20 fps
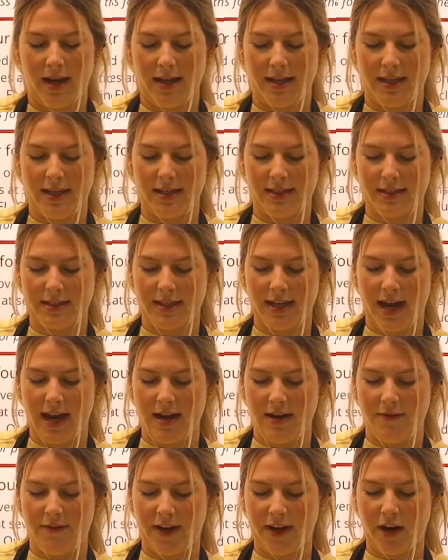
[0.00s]
It's kind
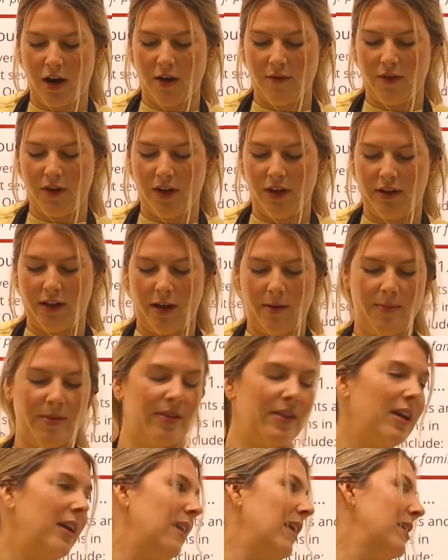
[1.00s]
of like our vanilla, but
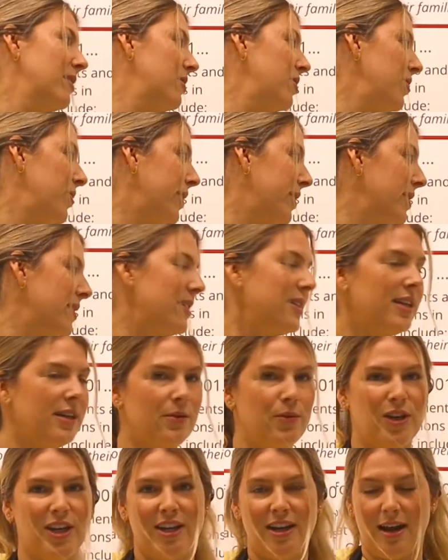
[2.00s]
then as you can see,
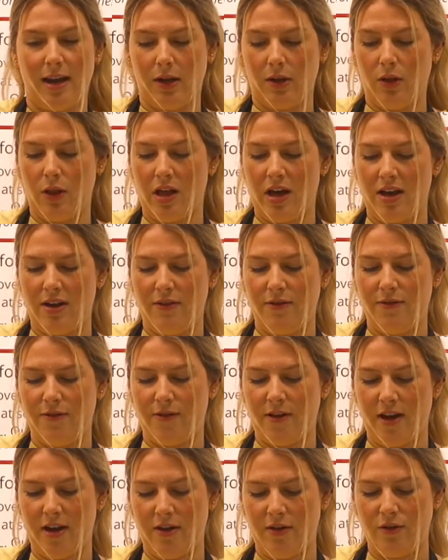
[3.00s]
we can add a lot of
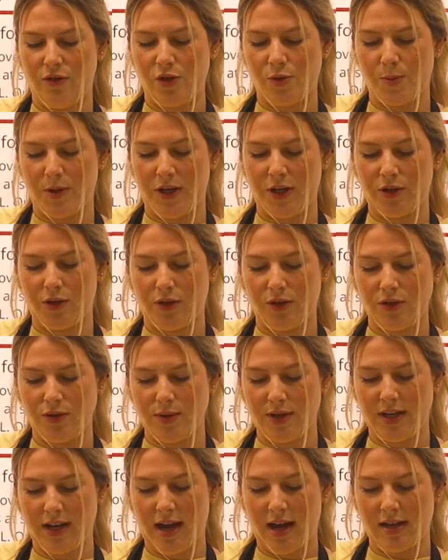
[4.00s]
fun sprinkles. We
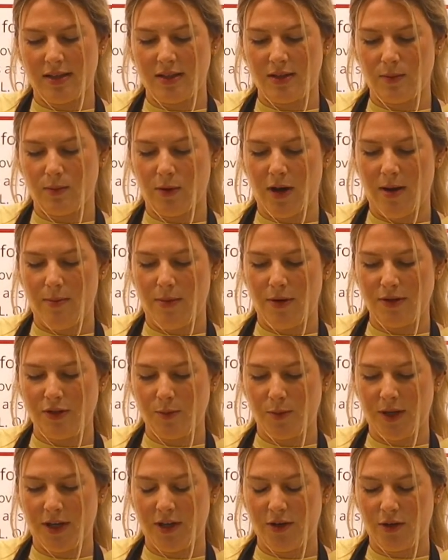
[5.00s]
can add some rainbow
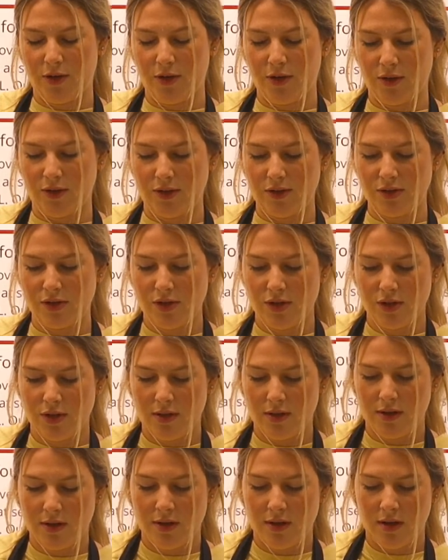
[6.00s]
sprinkles.
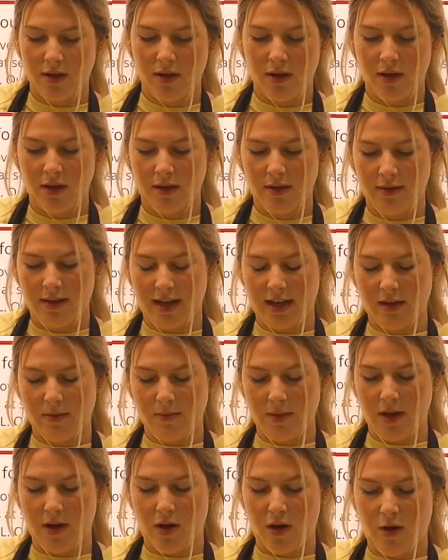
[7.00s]
They can
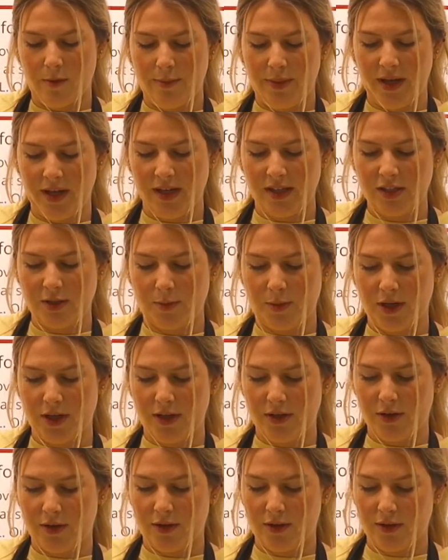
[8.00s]
be all pink
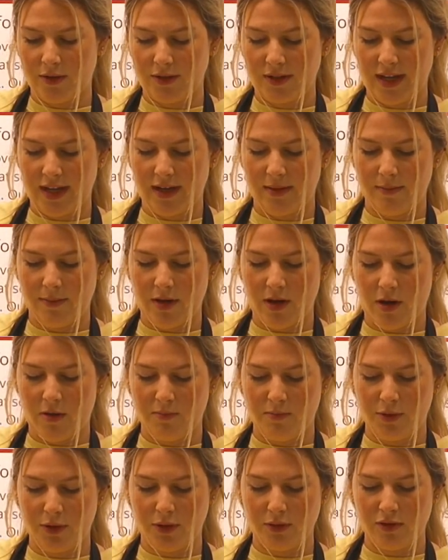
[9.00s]
sprinkles. They can be all
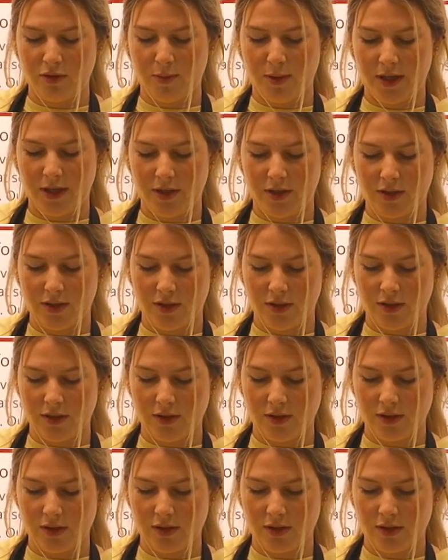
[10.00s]
blue sprinkles.